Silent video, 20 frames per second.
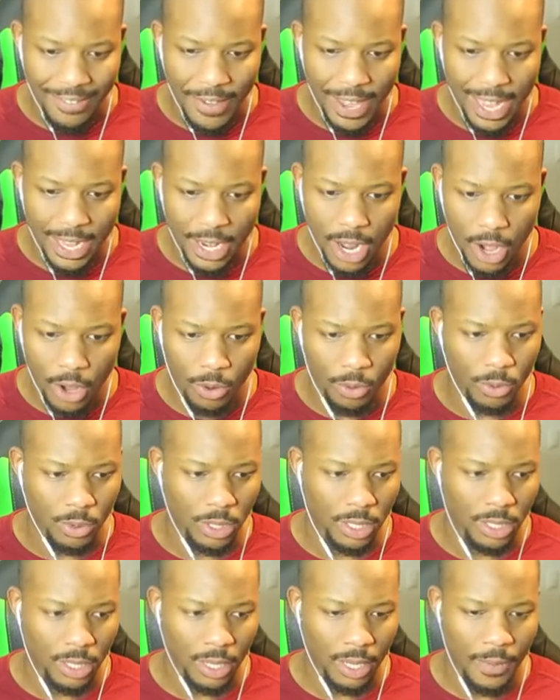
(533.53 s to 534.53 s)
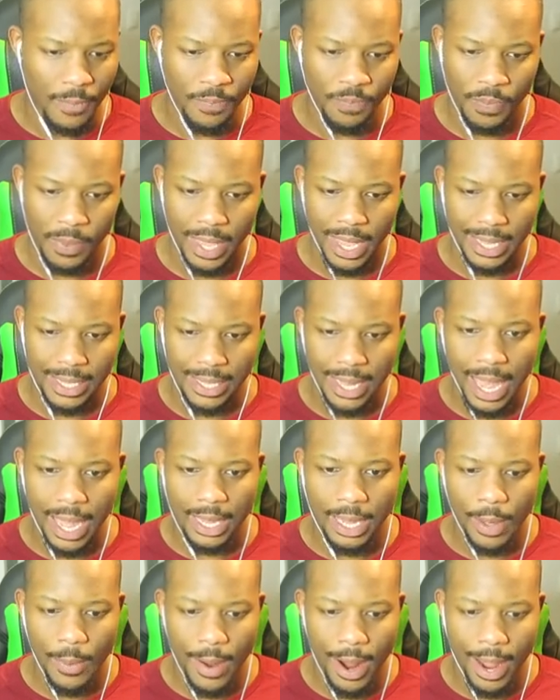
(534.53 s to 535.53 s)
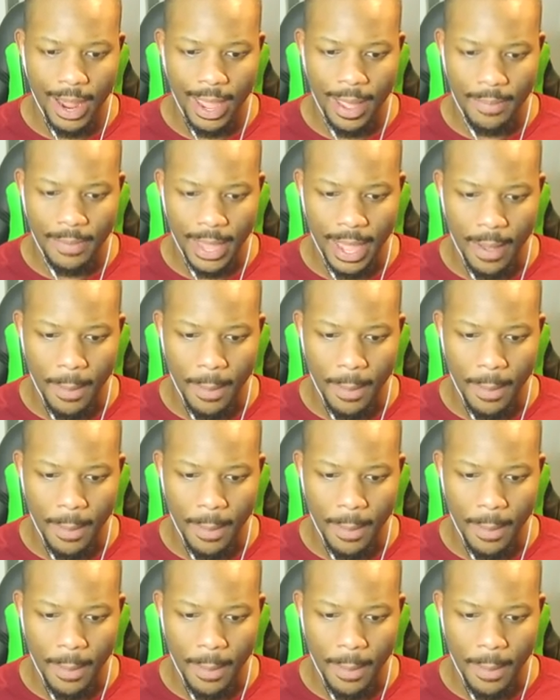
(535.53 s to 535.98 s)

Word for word: if he knows exactly where I am